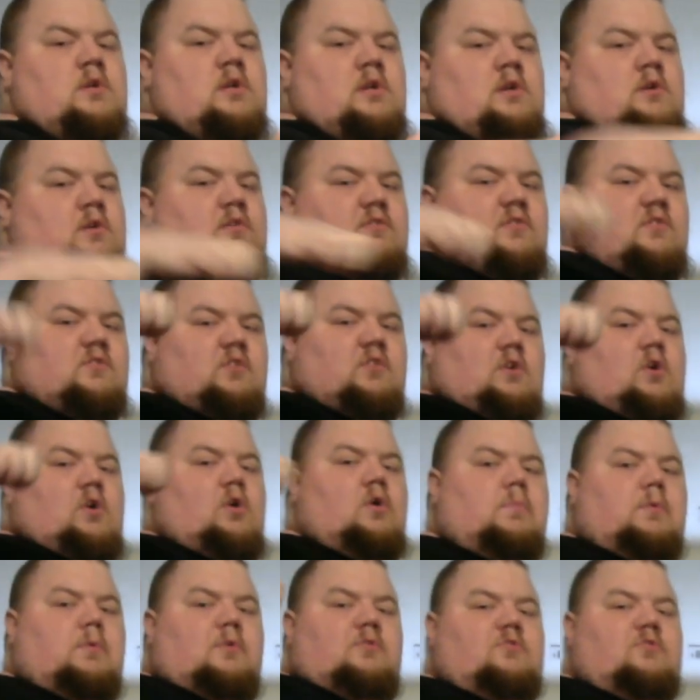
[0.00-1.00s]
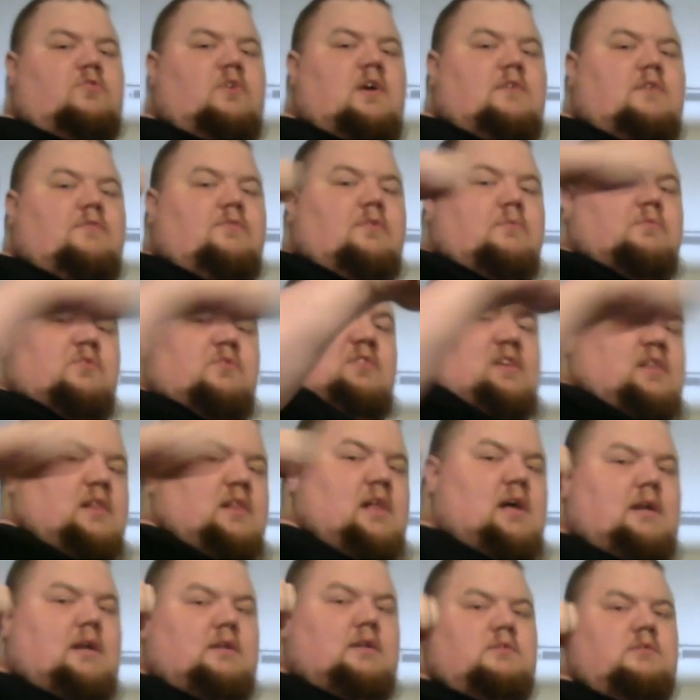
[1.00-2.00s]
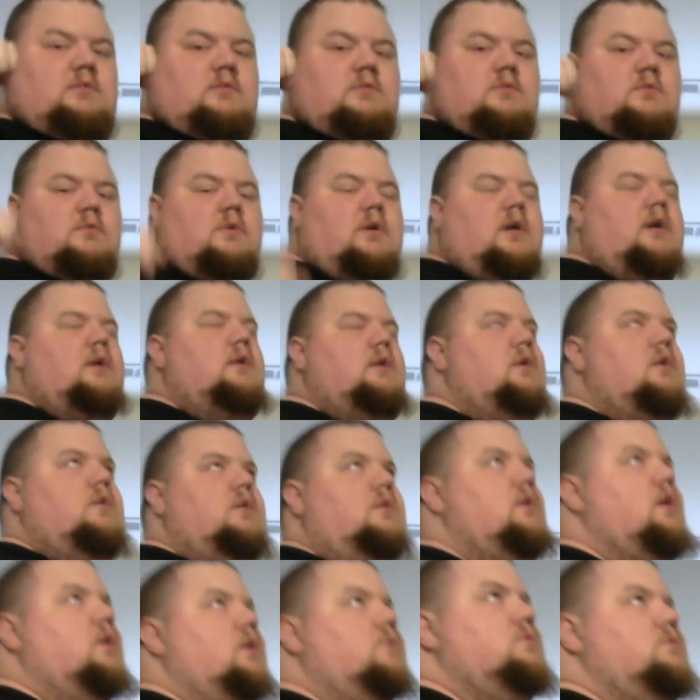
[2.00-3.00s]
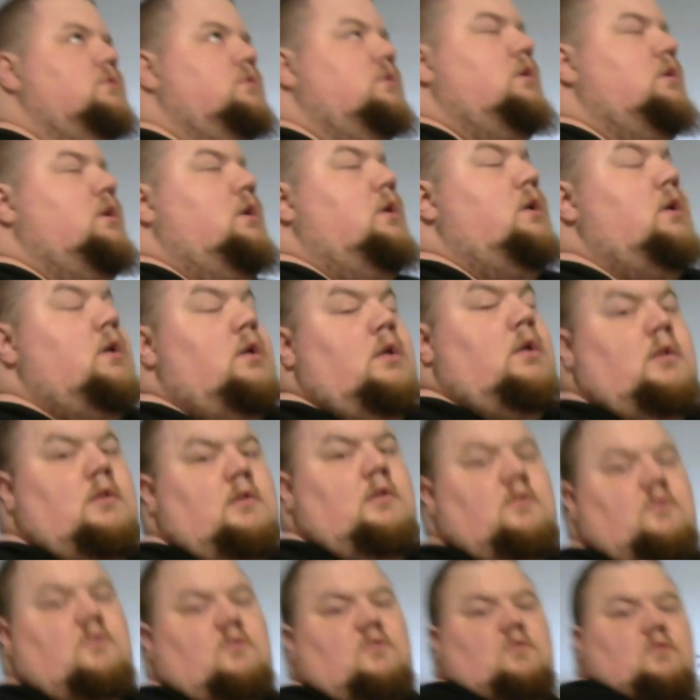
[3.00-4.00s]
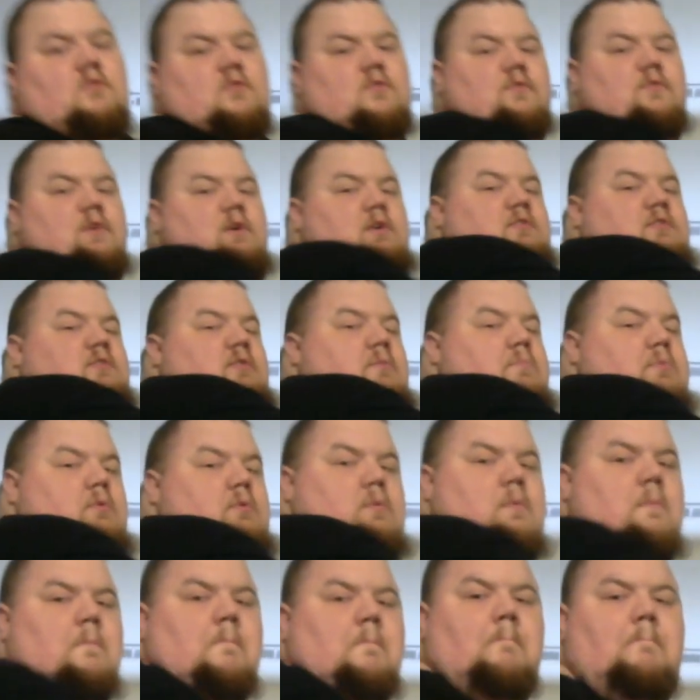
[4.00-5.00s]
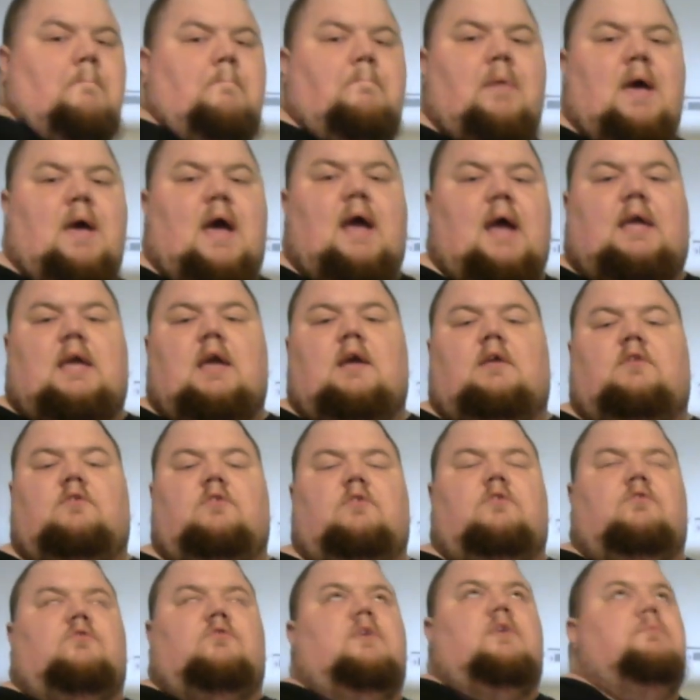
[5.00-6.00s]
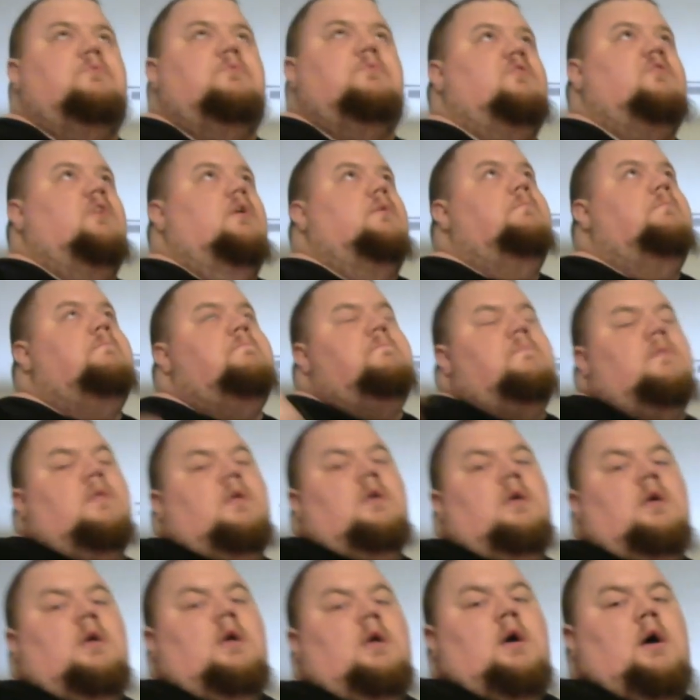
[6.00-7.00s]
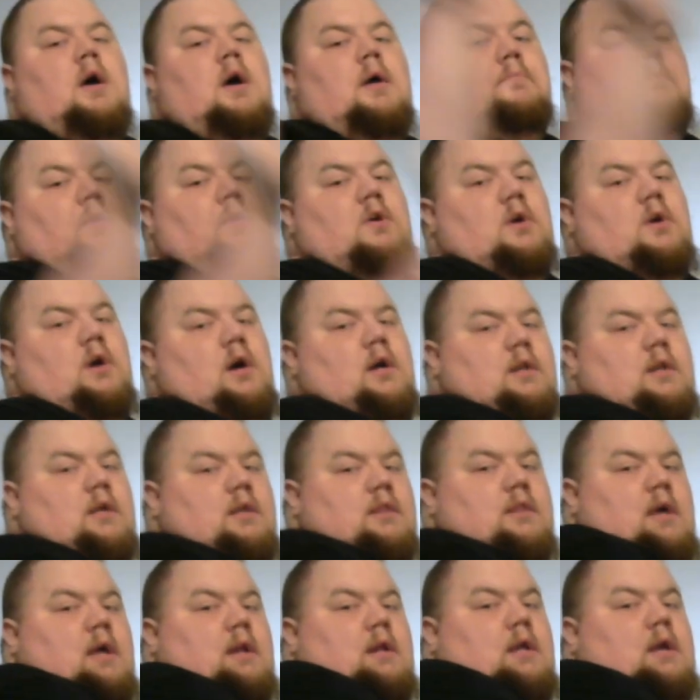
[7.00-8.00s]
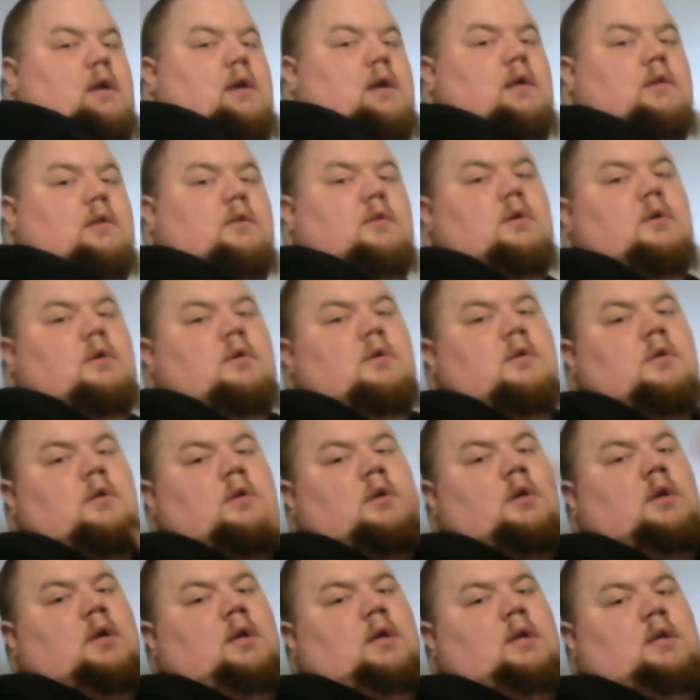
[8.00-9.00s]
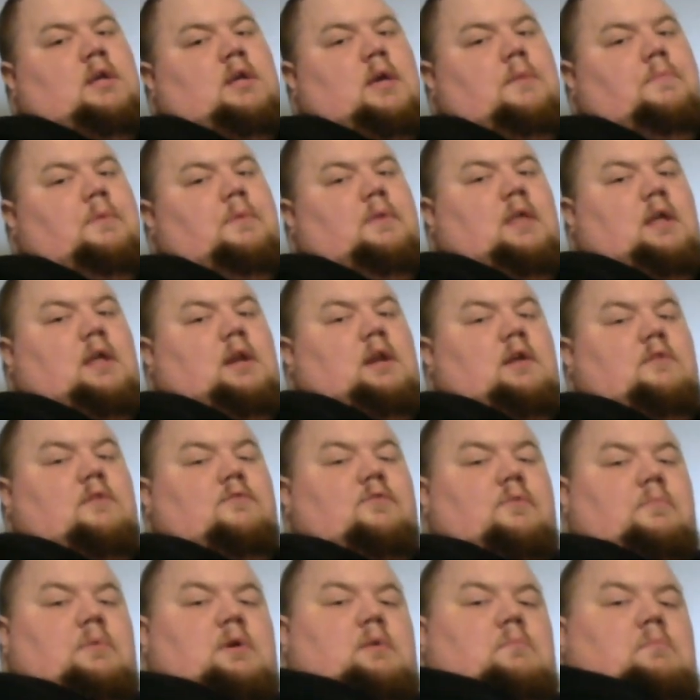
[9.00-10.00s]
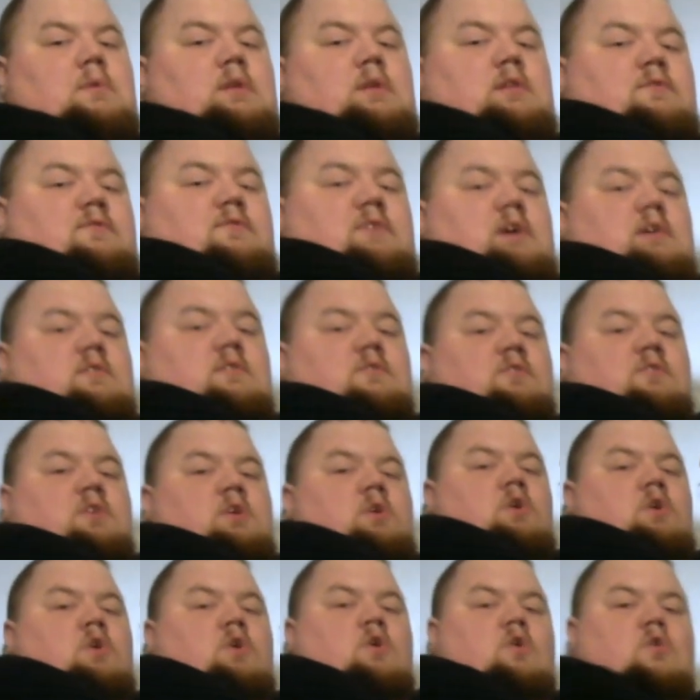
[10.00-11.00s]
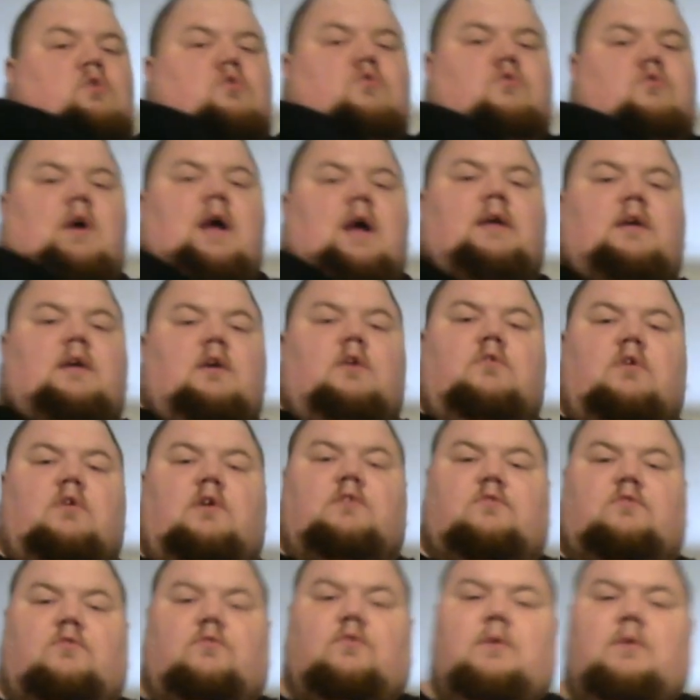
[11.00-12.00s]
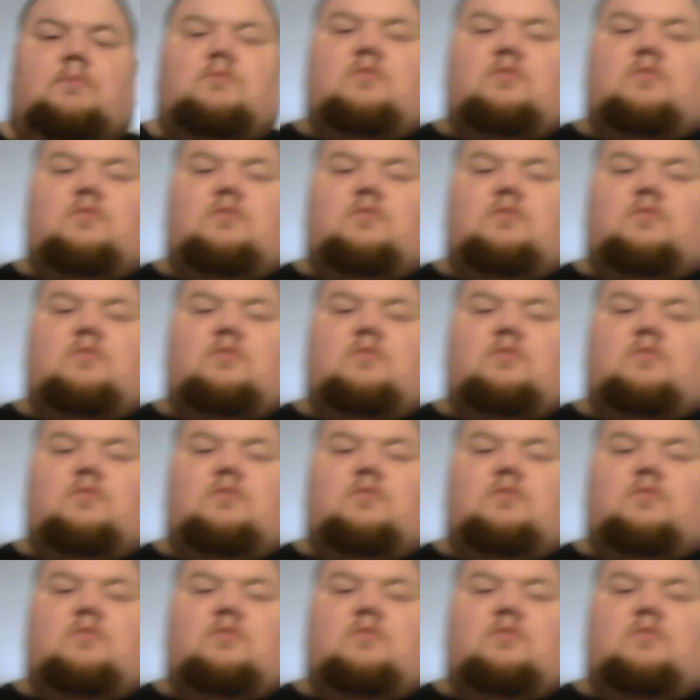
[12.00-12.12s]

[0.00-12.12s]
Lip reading: is this a cobra strike from Sealot? Okay, no. This is just a very simple backhand to those ribs. So I'm cutting that hand, keeping that hand from hitting me in the face, cracking across the ribs